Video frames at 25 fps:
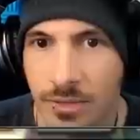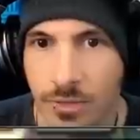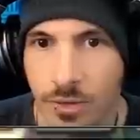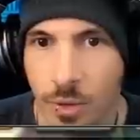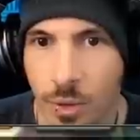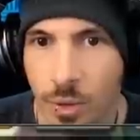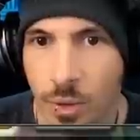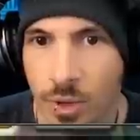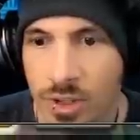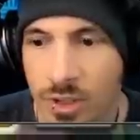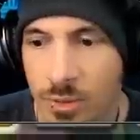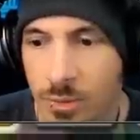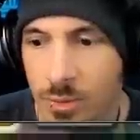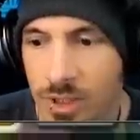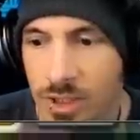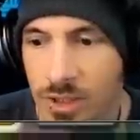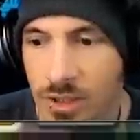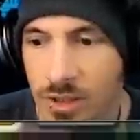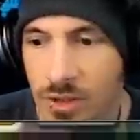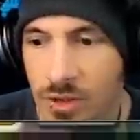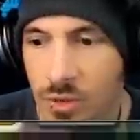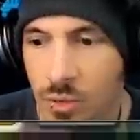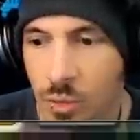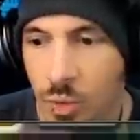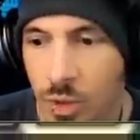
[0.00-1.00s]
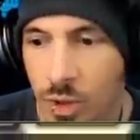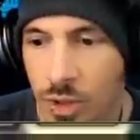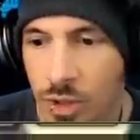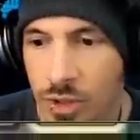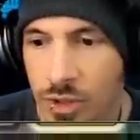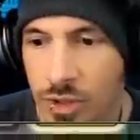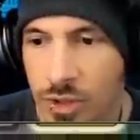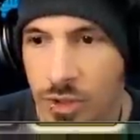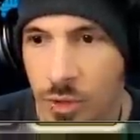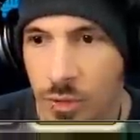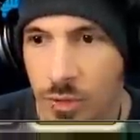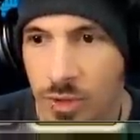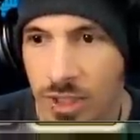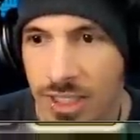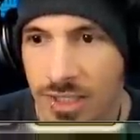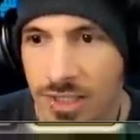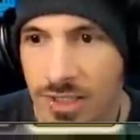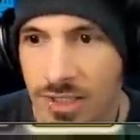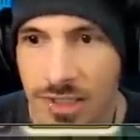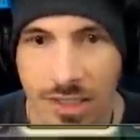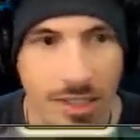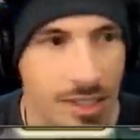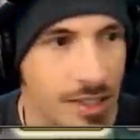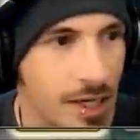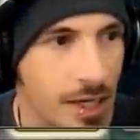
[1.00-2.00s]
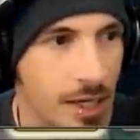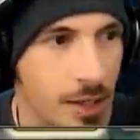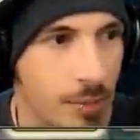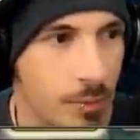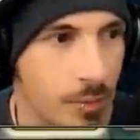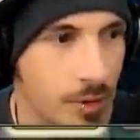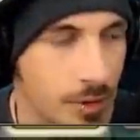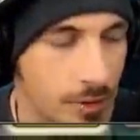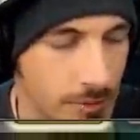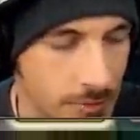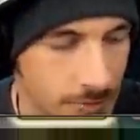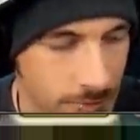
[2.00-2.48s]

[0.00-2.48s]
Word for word: course, because water. So let's see how... Oh,